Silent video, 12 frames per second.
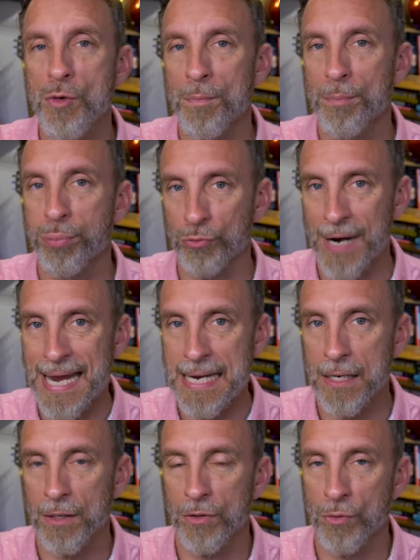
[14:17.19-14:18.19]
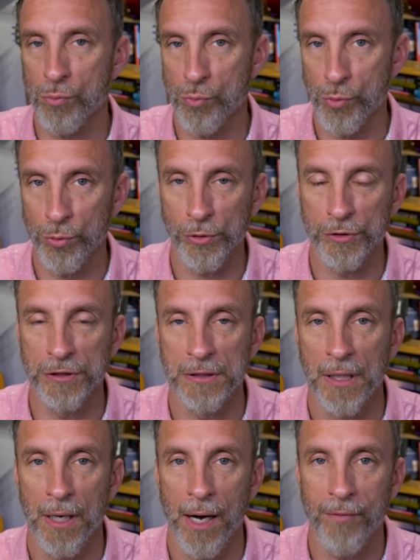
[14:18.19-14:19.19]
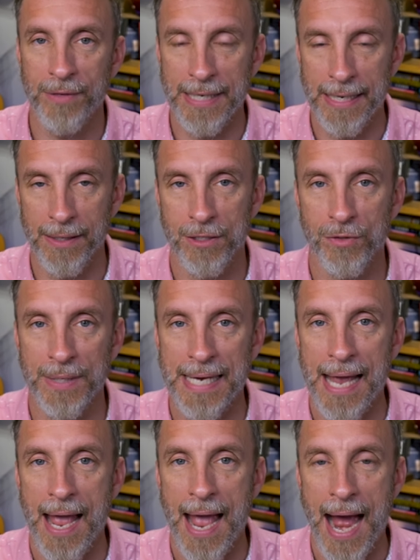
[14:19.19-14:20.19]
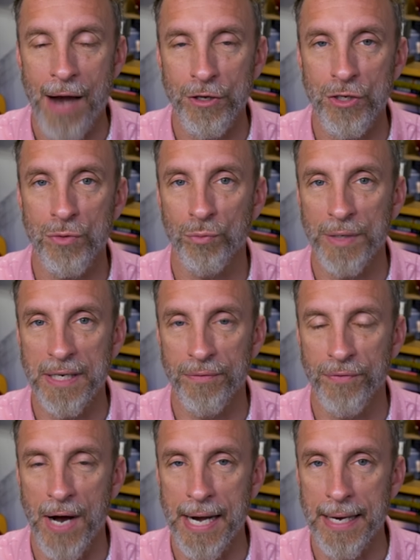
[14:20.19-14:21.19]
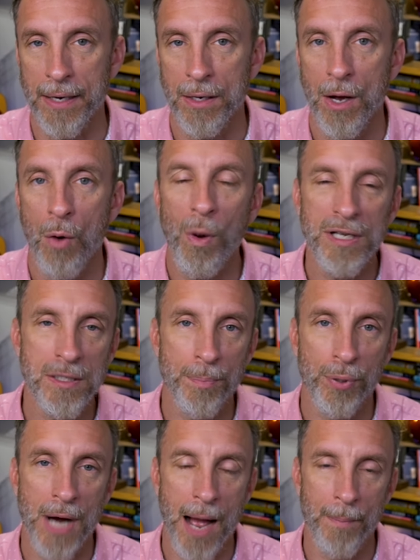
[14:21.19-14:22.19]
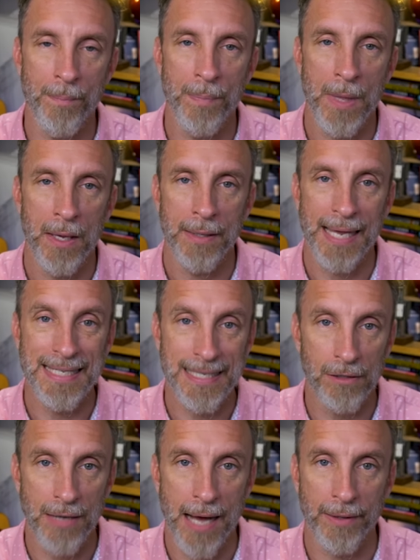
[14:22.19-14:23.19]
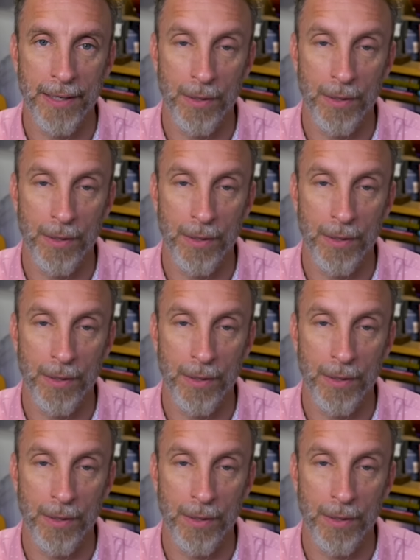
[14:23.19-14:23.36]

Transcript: break the rules of the industry? How do you redefine it? What is the problem that's still out there?